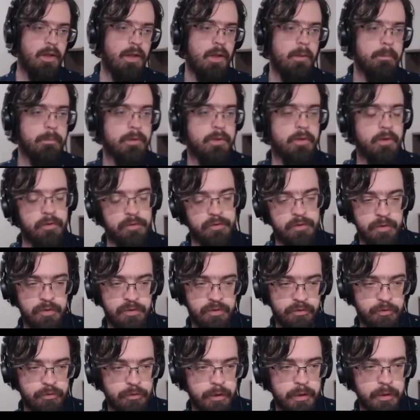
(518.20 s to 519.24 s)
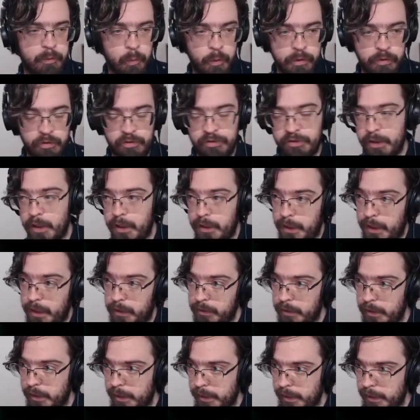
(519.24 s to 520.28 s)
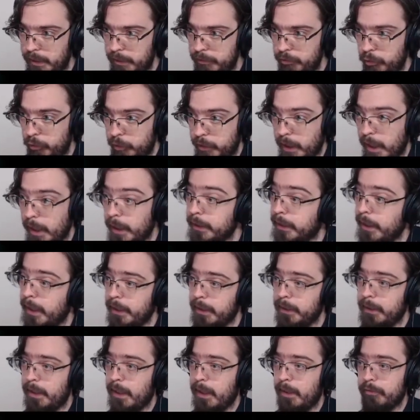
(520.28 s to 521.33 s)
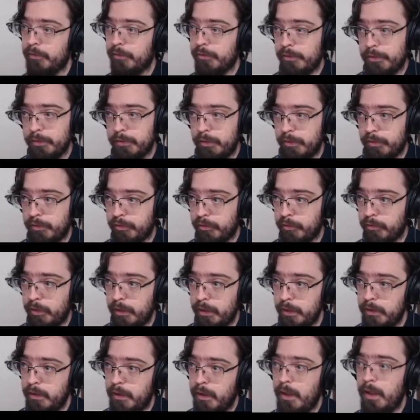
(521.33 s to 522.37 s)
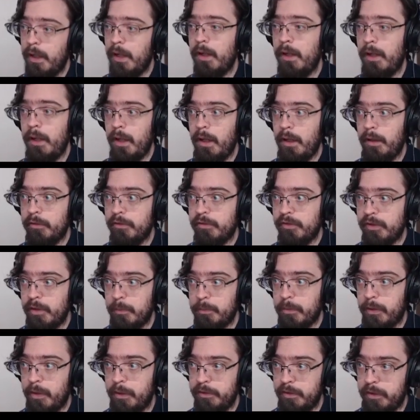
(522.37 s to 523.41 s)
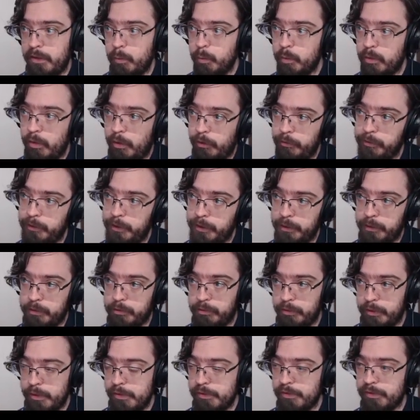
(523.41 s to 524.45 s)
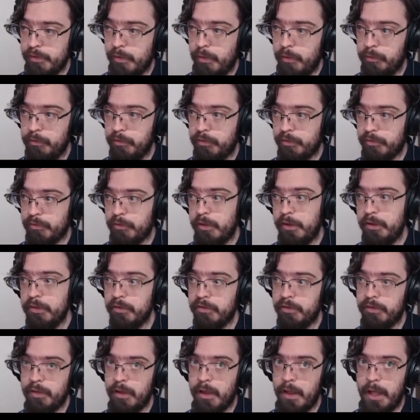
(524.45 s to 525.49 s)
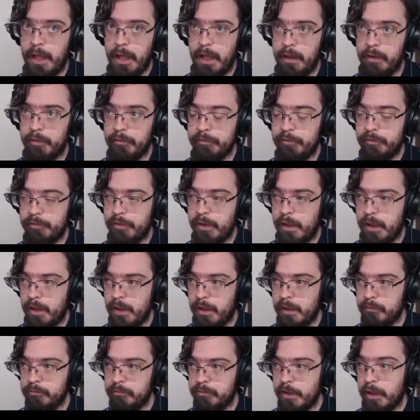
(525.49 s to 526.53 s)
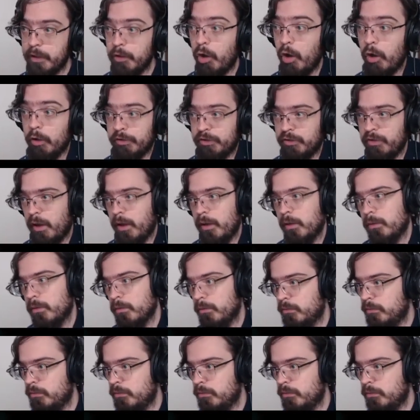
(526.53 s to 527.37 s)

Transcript: Because this screen, when you start out, you can't get encounters on this screen, and step ID will only increase on screens that have that are hostile.